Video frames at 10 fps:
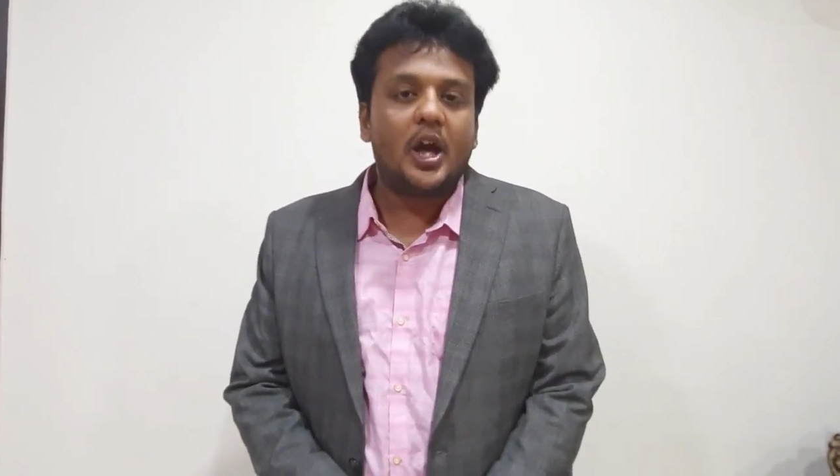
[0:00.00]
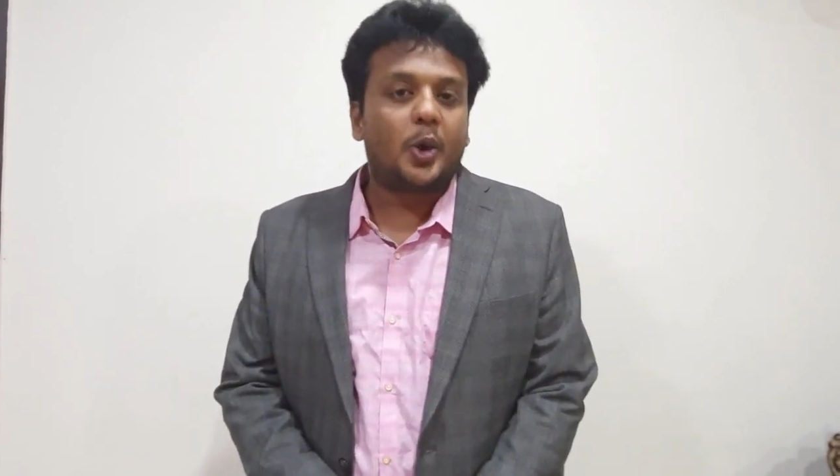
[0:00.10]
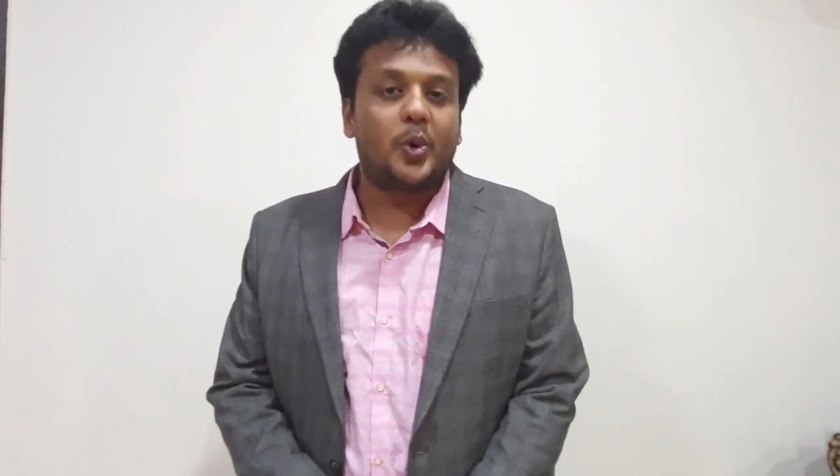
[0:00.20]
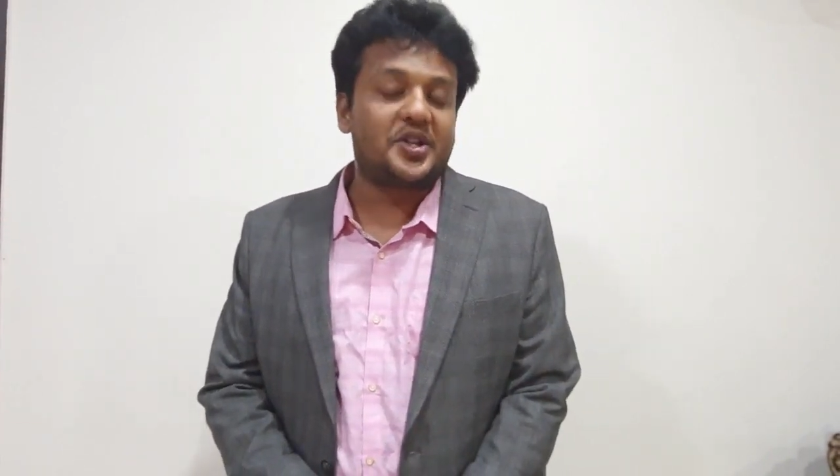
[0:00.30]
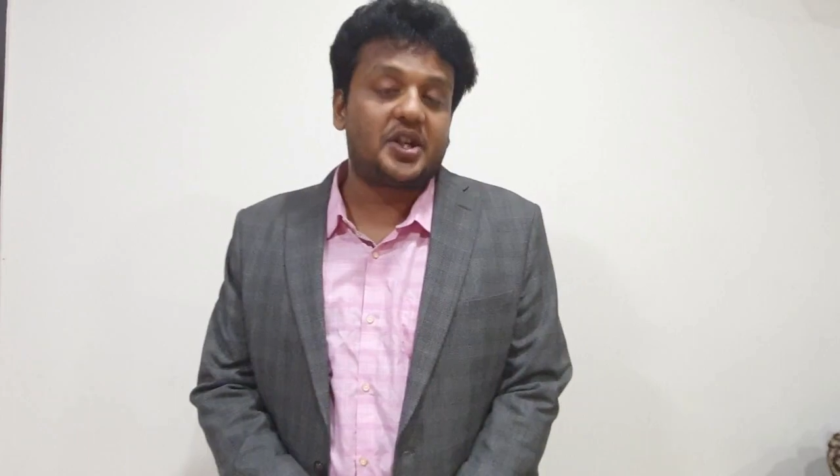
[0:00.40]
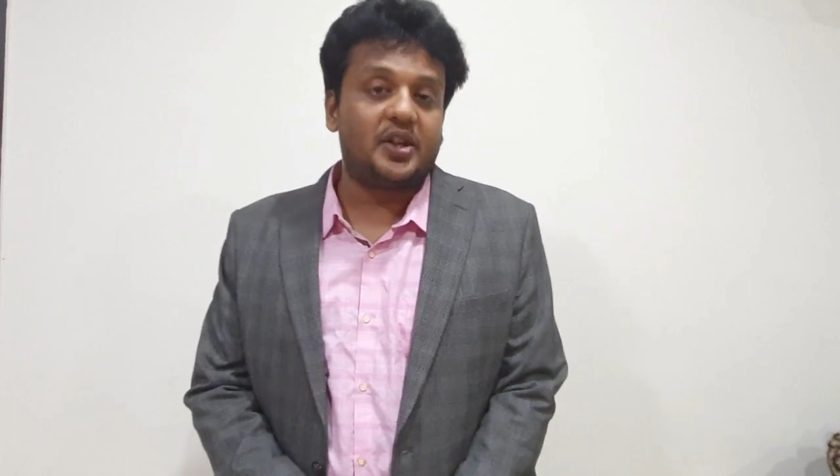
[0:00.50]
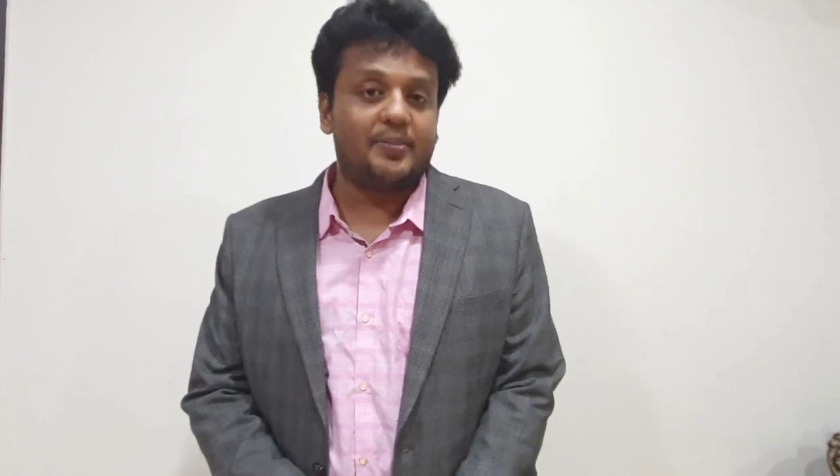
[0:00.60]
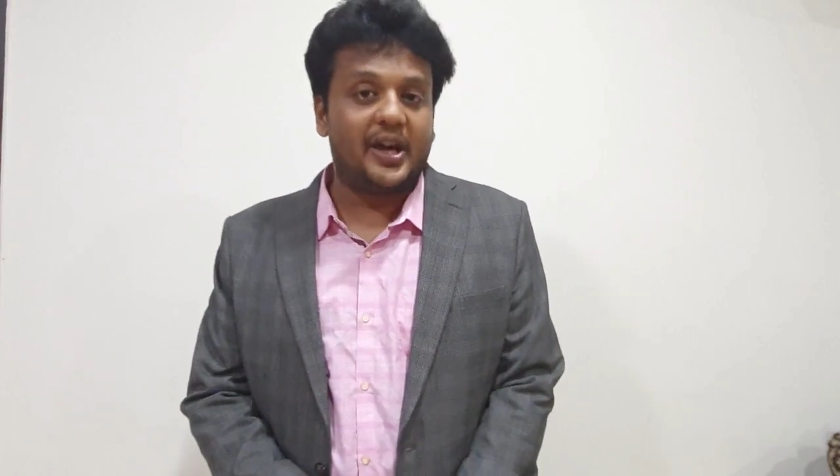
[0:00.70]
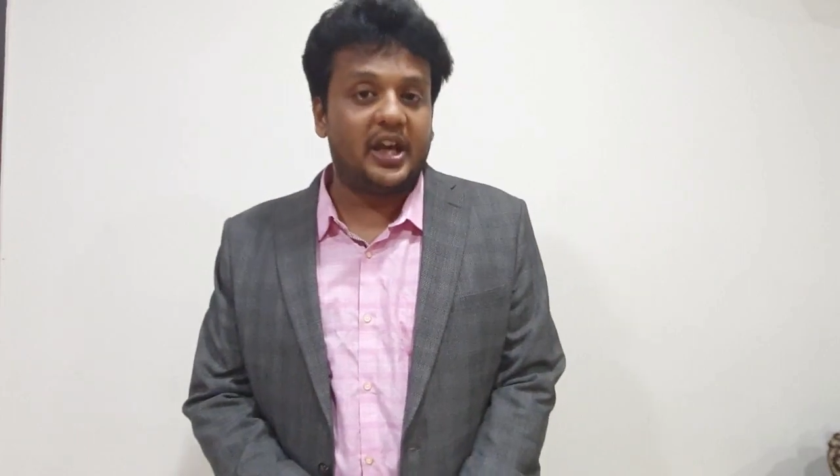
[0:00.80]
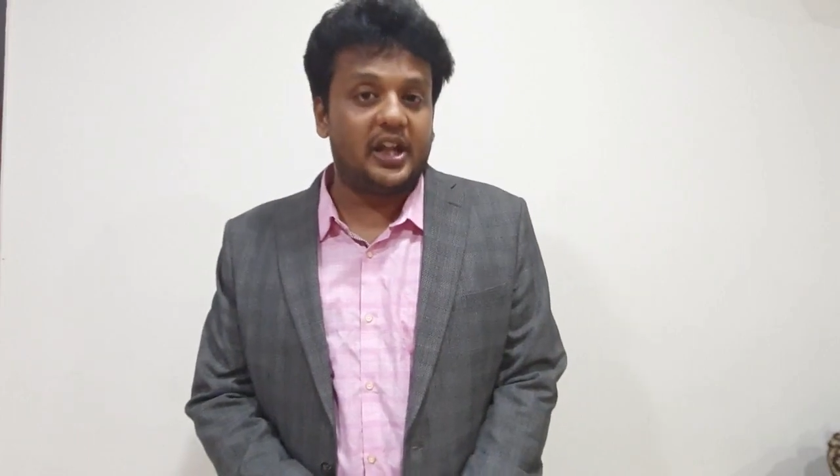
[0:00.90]
questioned
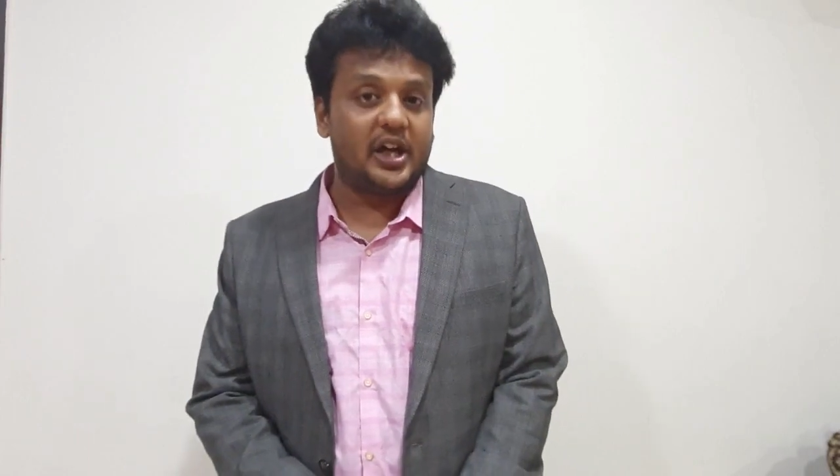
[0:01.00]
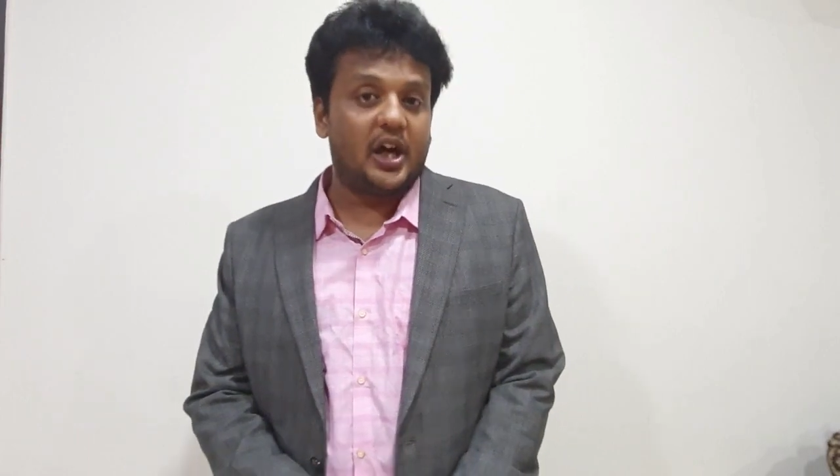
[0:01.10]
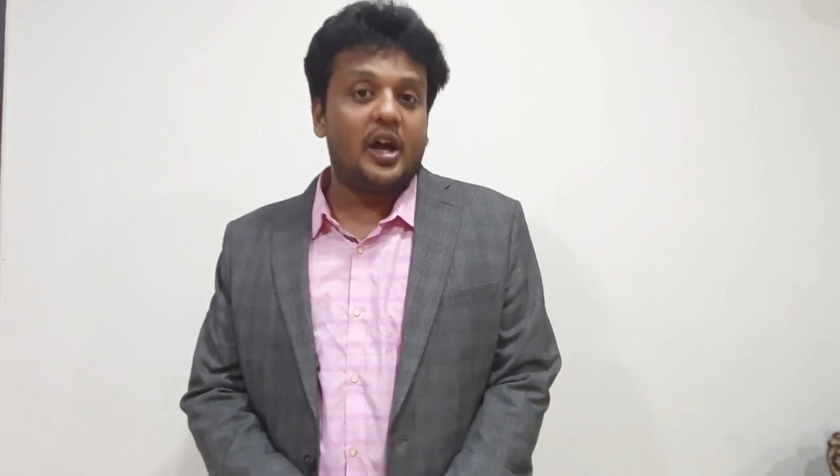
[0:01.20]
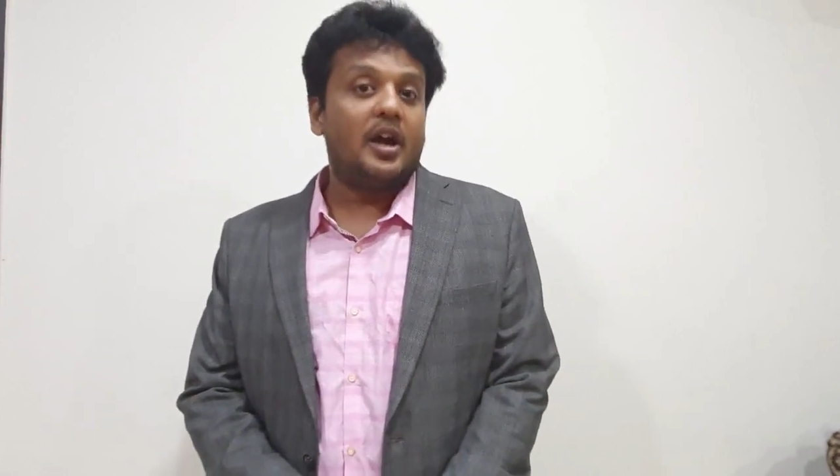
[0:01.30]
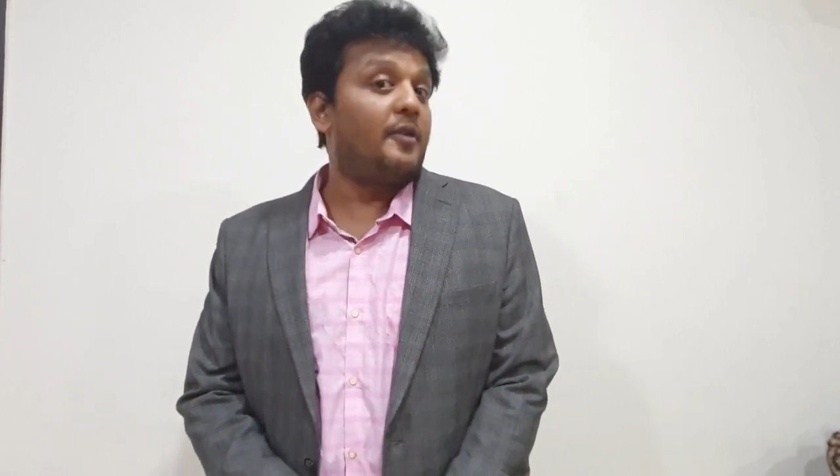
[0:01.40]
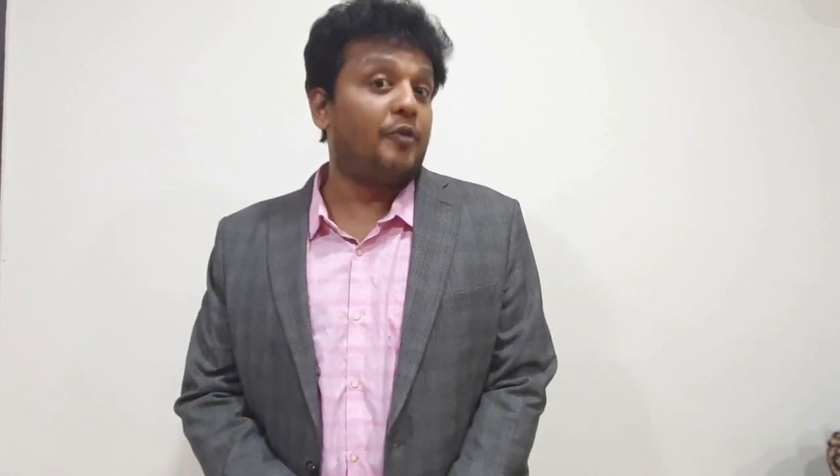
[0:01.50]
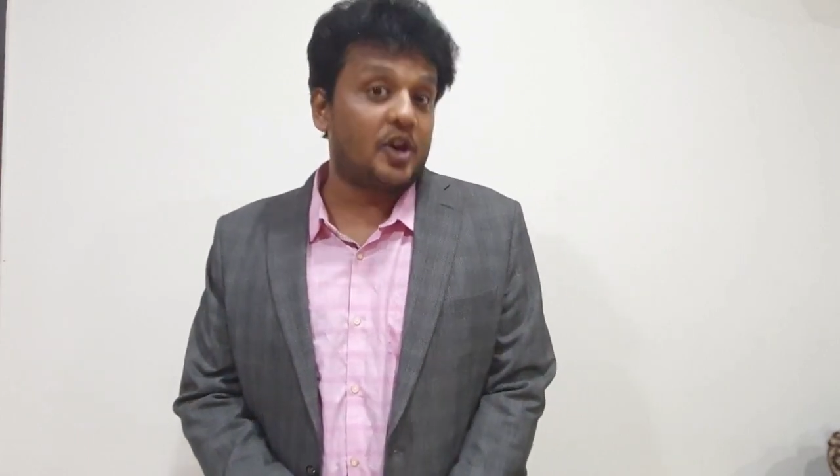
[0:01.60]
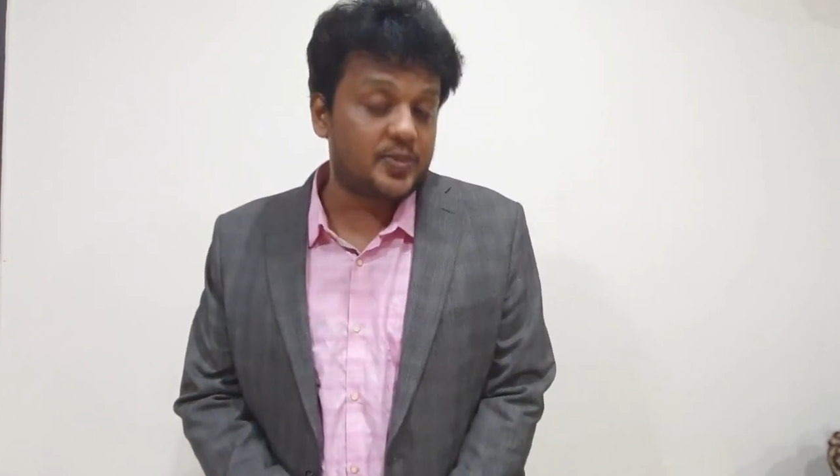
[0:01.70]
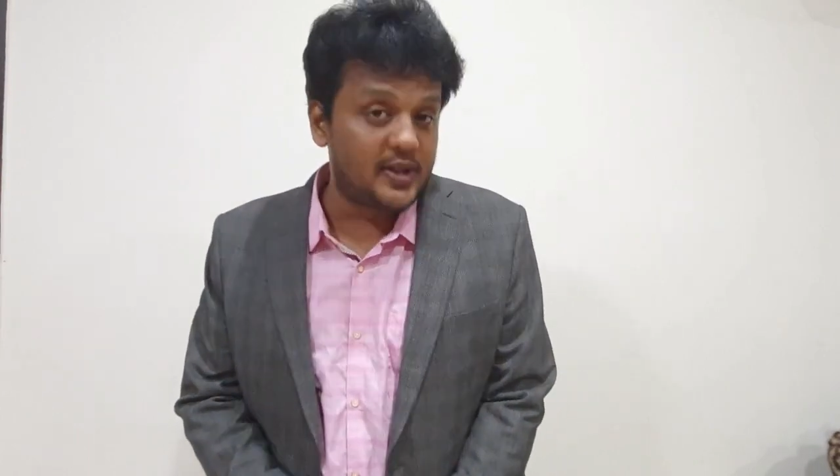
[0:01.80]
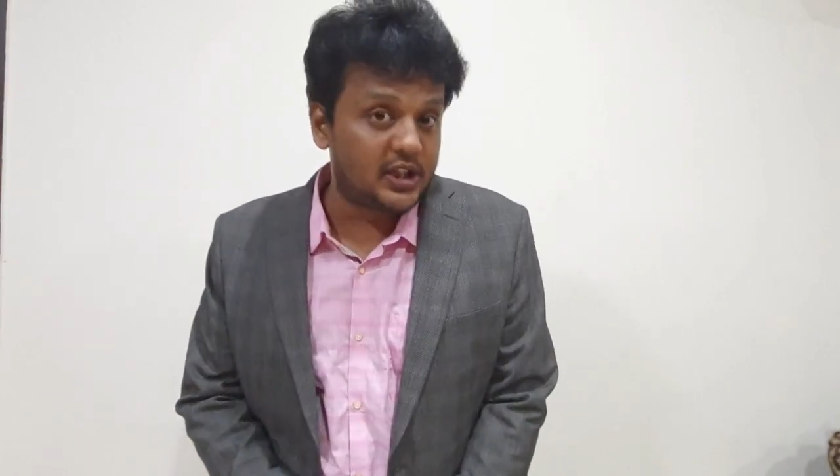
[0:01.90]
by the
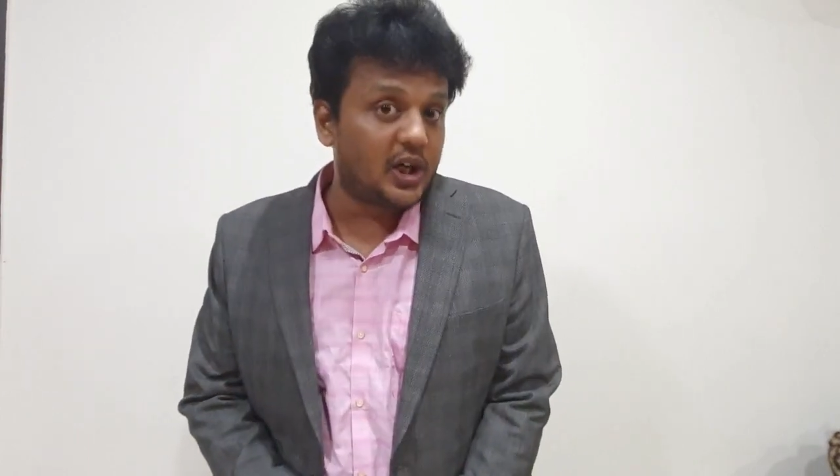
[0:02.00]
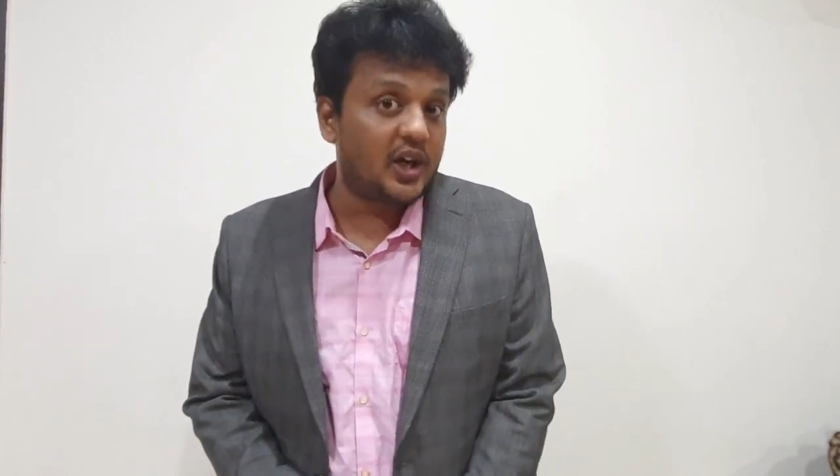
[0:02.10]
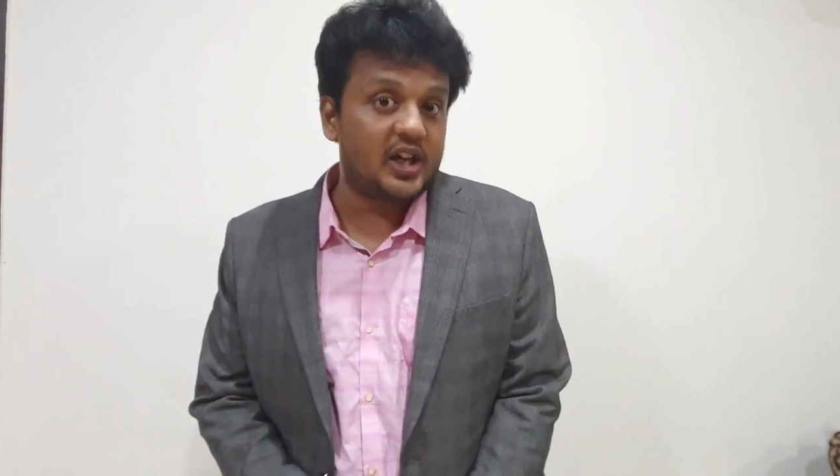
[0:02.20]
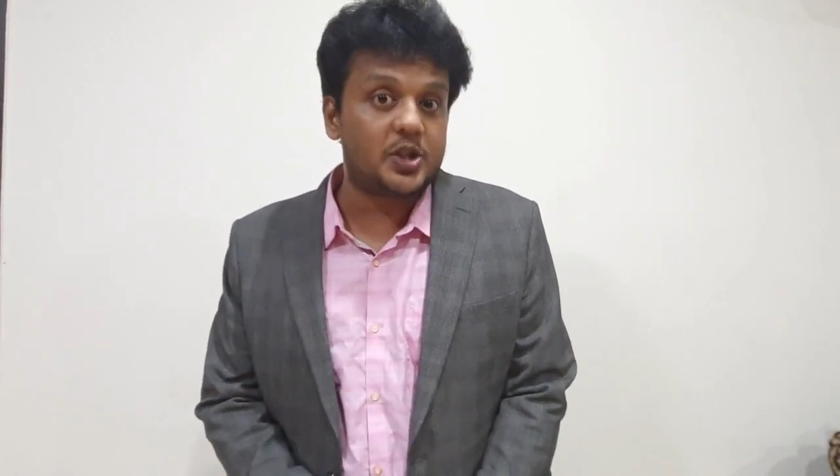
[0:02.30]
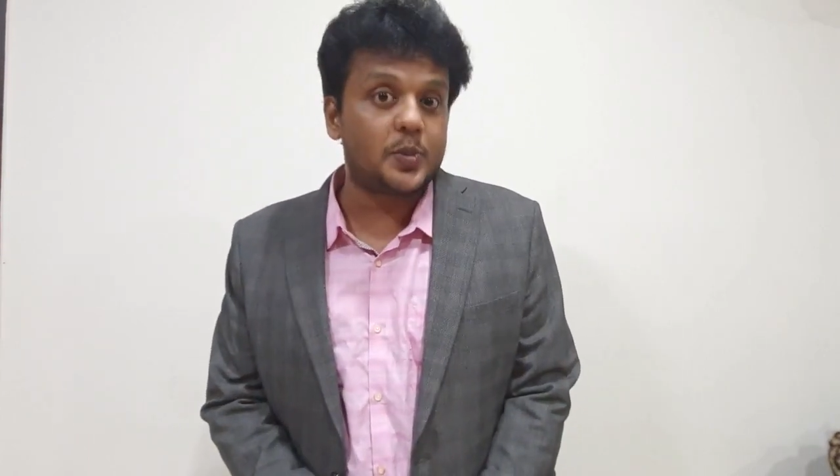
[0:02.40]
enforcement authorities,